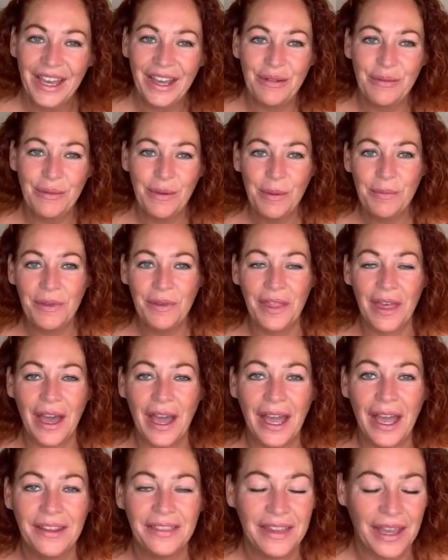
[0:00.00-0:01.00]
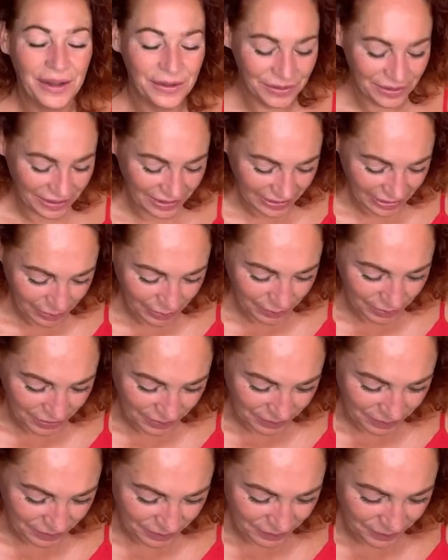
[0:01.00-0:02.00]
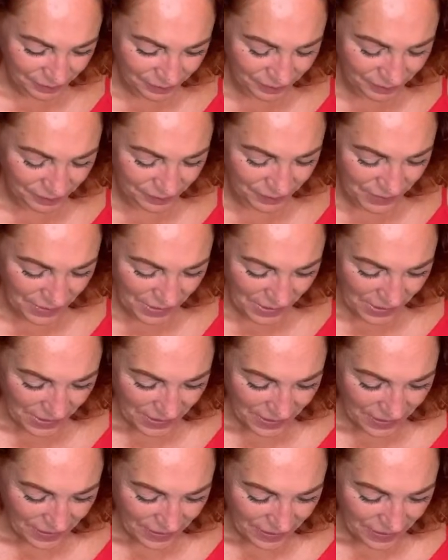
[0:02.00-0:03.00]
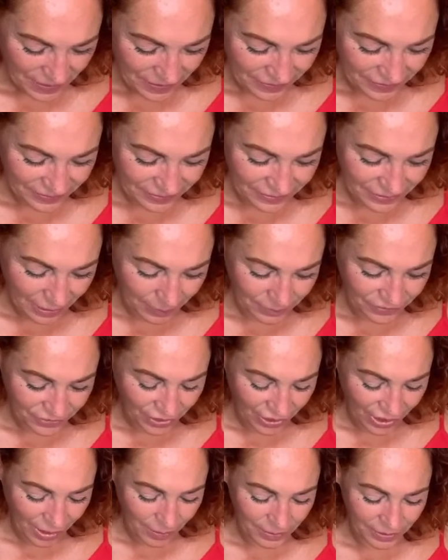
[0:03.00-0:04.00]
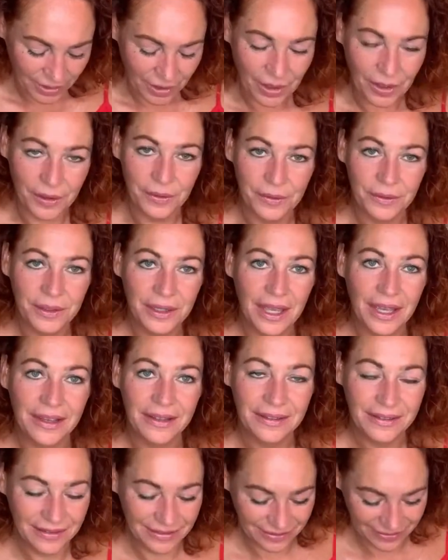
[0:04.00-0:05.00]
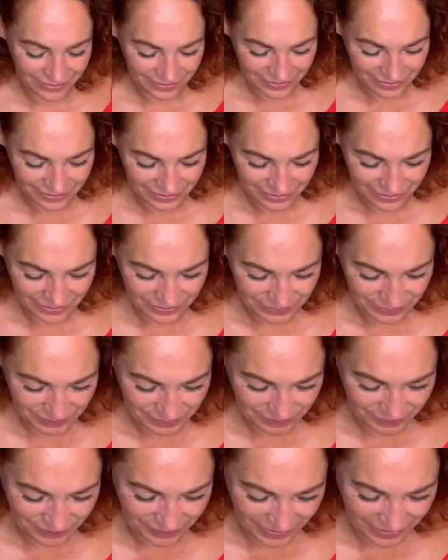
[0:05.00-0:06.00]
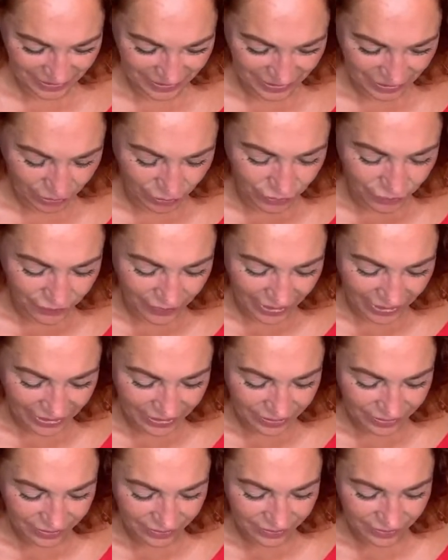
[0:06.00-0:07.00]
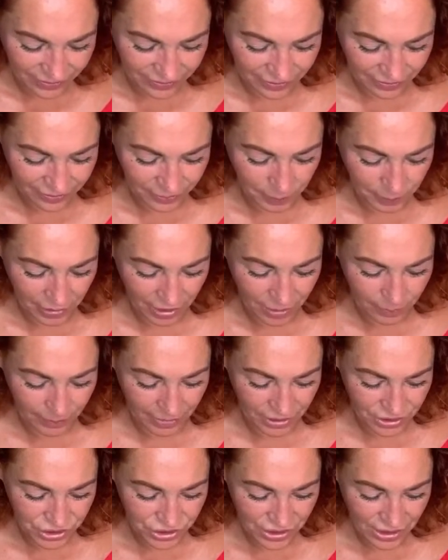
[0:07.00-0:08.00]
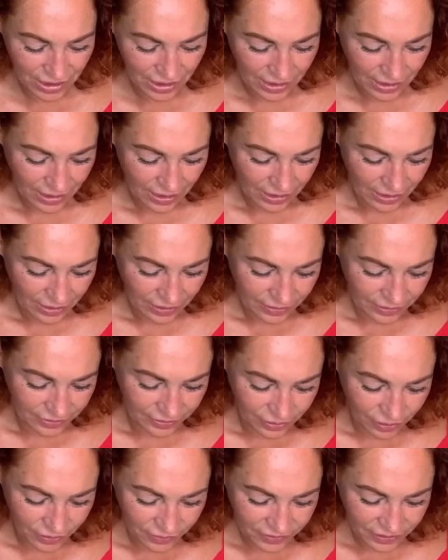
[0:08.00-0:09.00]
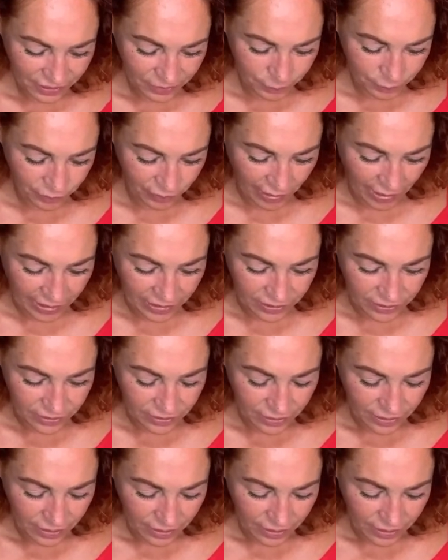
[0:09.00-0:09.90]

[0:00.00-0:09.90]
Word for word: Remember that, I had that on an album some time ago, yes. Or veins, says Spine Mash. Scott says brain,